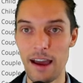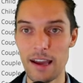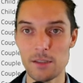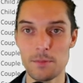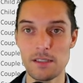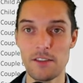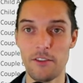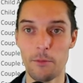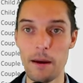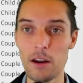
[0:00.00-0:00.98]
a
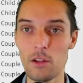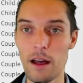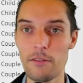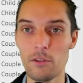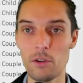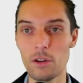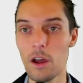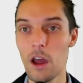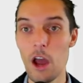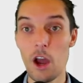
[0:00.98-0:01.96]
specific metal level,
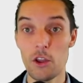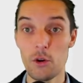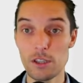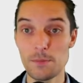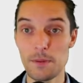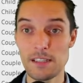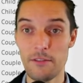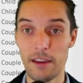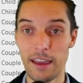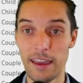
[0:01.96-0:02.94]
your
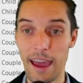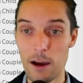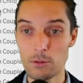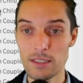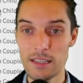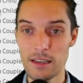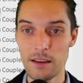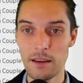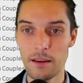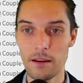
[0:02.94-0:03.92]
specific
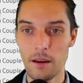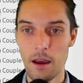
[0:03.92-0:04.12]
county,